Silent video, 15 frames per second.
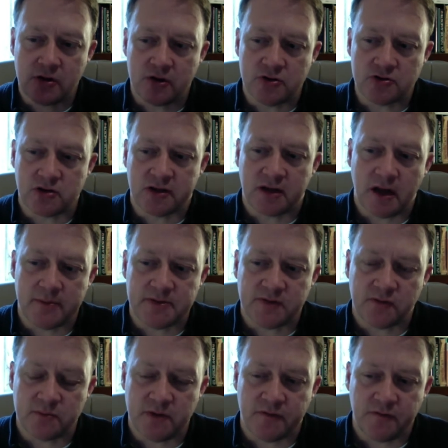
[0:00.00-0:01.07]
usually comes
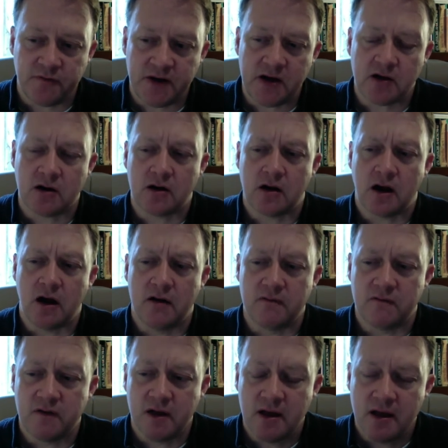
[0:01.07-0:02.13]
from a fear of
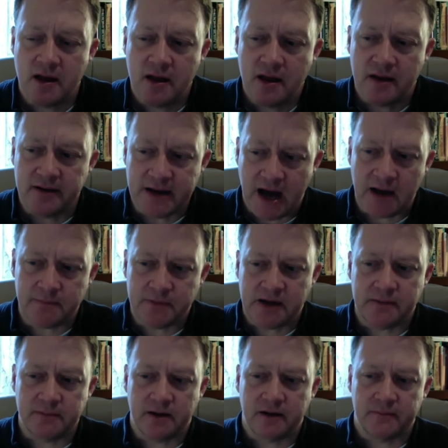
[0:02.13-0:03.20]
not
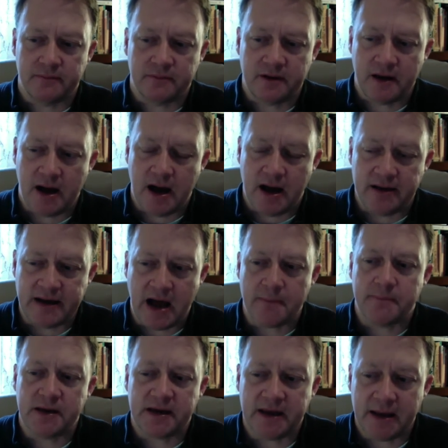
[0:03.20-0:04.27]
being
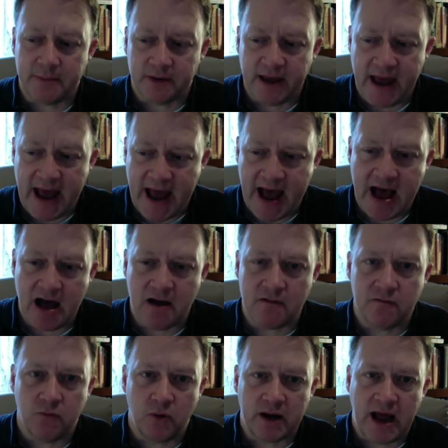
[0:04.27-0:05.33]
able to have
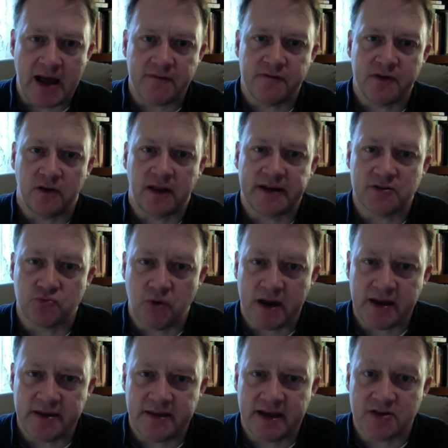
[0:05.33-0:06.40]
what I feel like
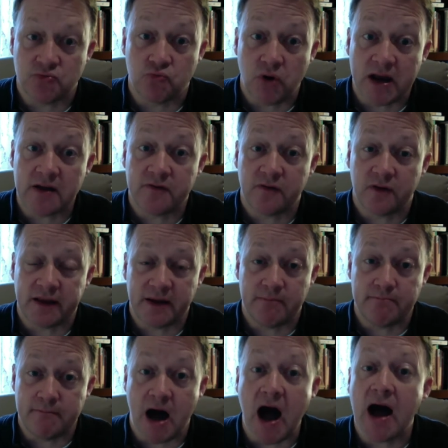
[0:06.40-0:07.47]
that is rightfully
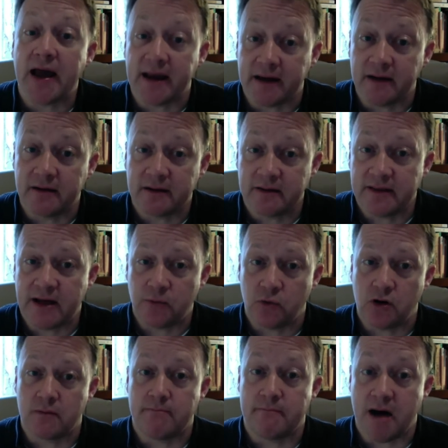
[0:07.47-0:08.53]
mine. And that
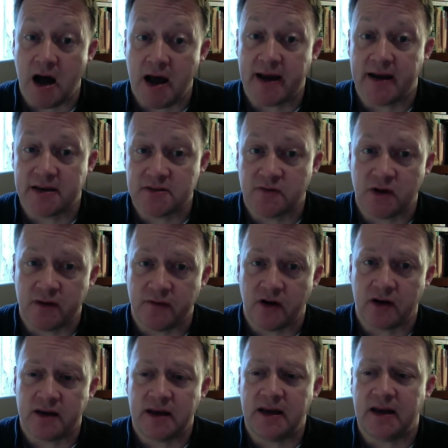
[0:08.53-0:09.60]
word mine is very, very
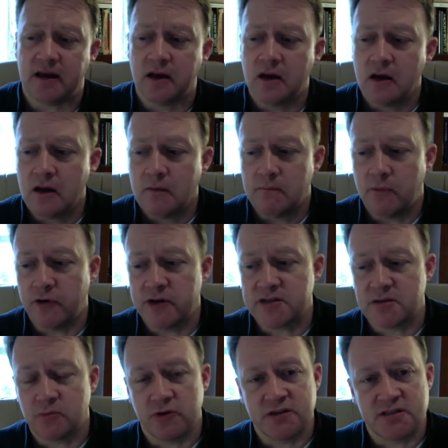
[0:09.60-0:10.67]
key.
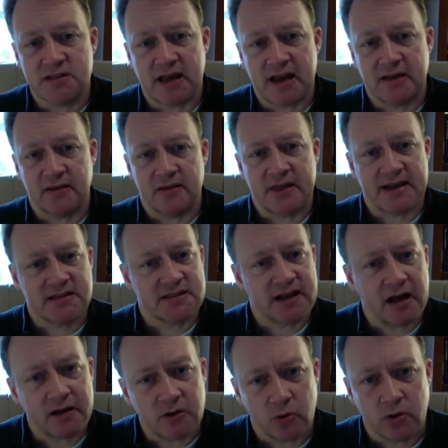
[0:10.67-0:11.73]
Buddhism would say that that's
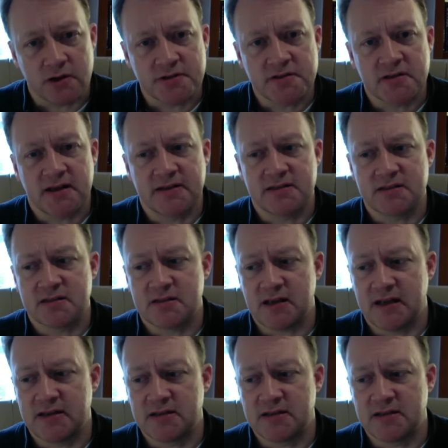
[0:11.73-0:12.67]
not yours. It's